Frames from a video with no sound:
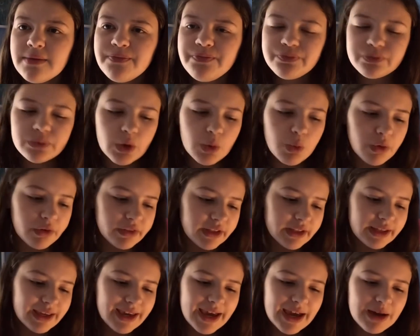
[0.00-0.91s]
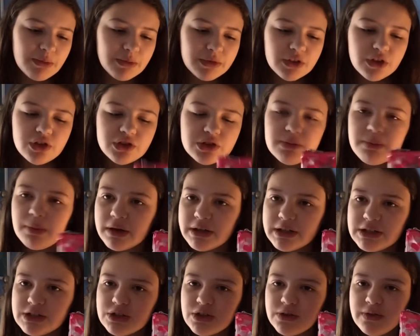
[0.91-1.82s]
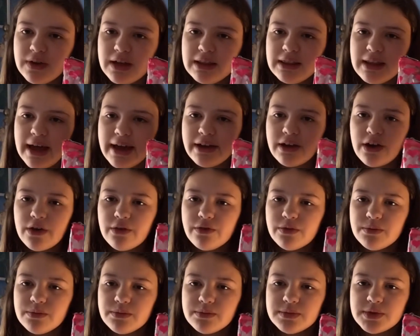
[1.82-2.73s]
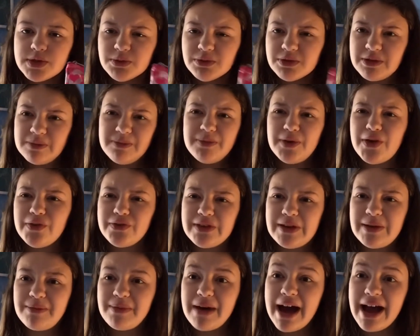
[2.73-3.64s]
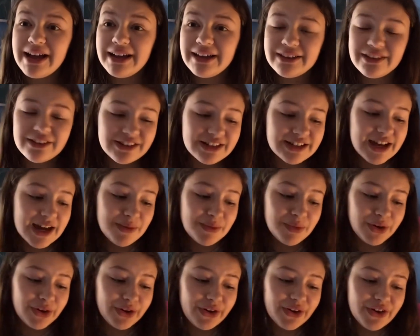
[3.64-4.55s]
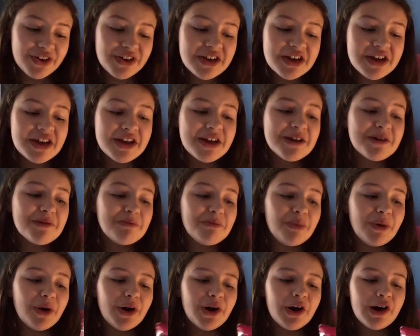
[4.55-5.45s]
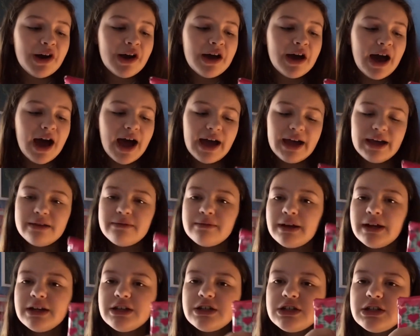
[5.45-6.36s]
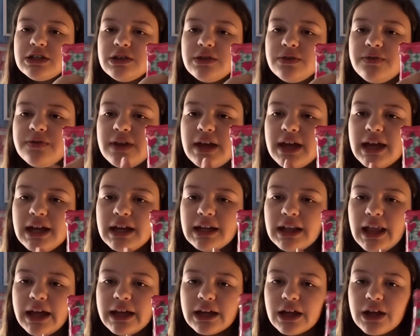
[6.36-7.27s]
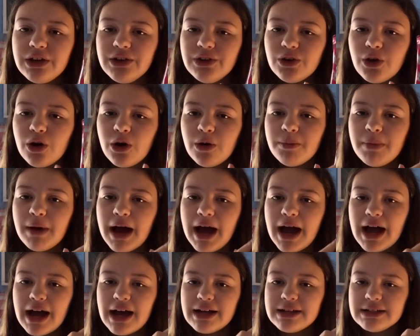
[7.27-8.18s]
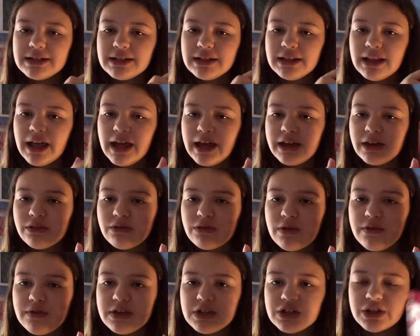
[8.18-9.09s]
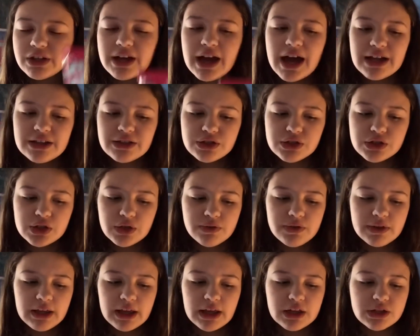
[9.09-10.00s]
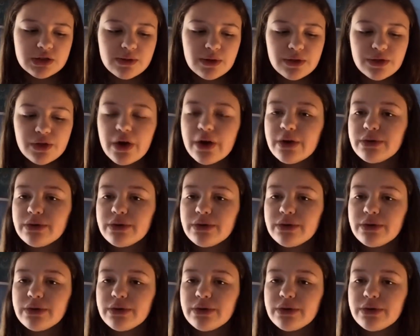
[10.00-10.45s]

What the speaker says: one that came with all the body stuff in that I got from someone's birthday party a long time ago. But I managed to fit in like a notepad and like revision cards and stuff in here, so I thought it was